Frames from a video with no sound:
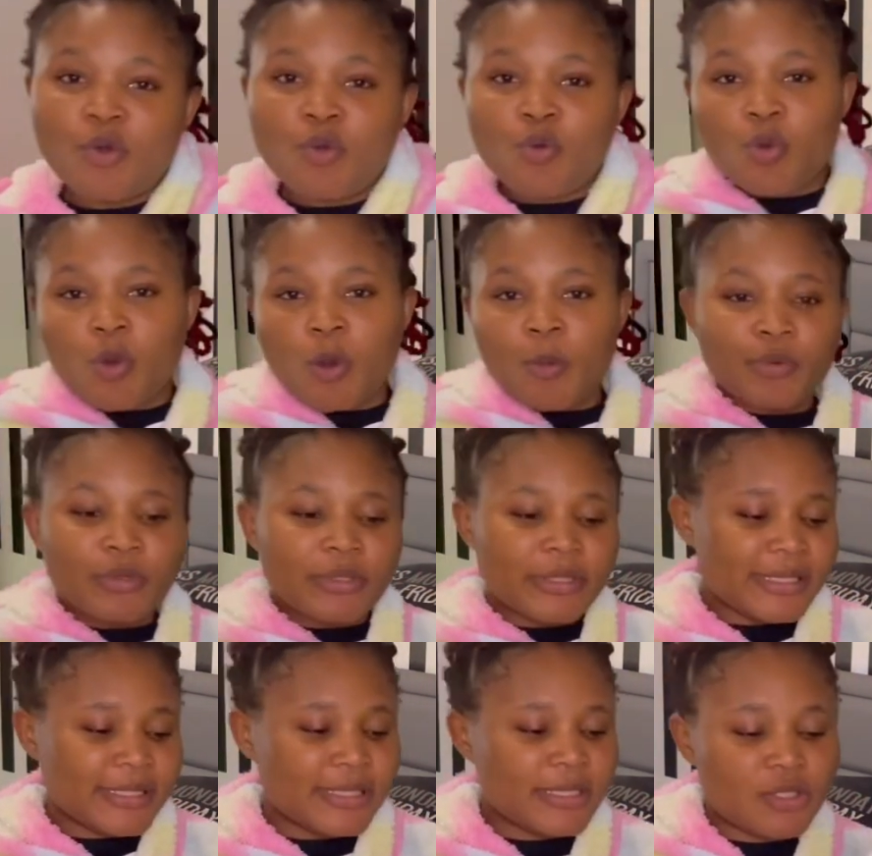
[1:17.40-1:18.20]
we
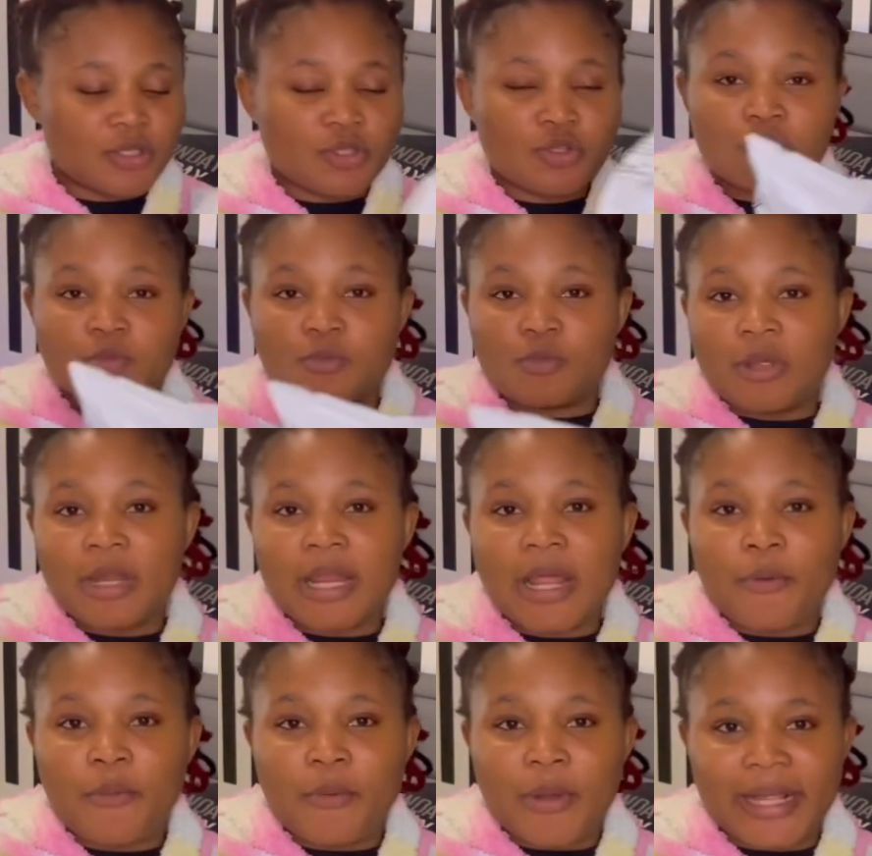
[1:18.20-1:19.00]
open this
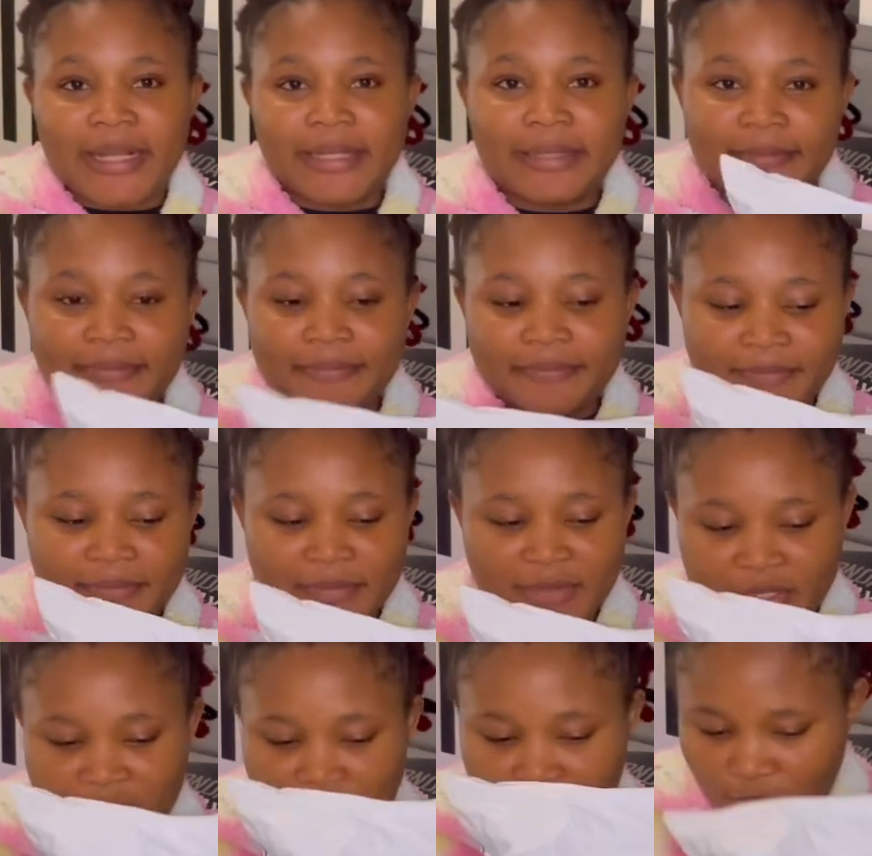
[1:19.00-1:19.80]
smaller one,
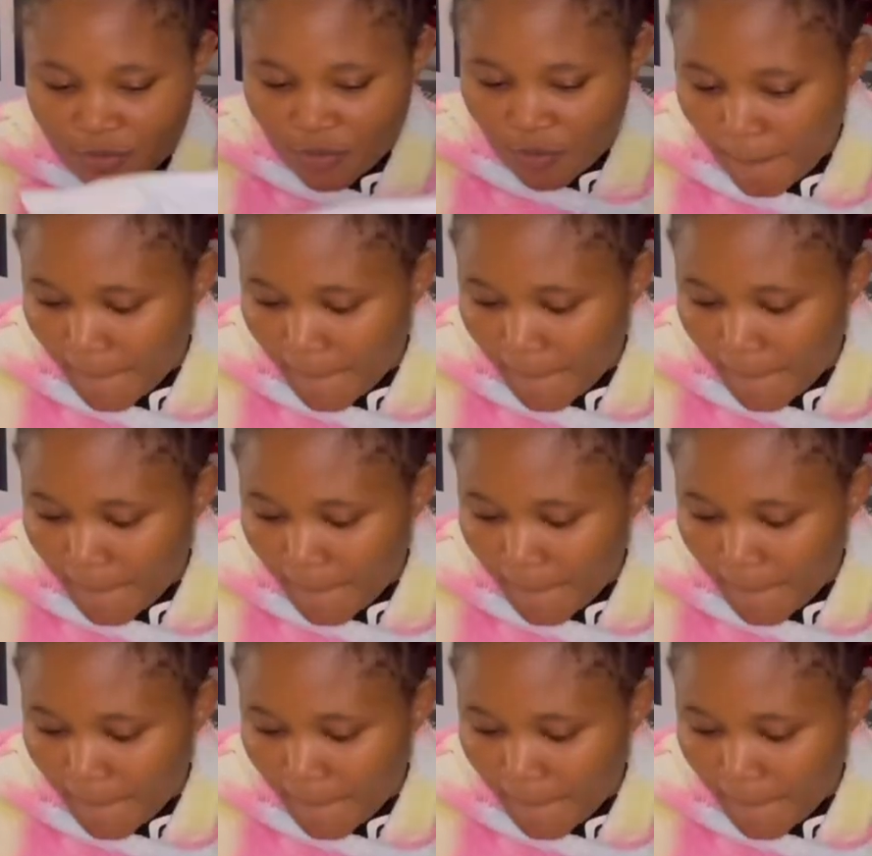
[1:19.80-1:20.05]
this small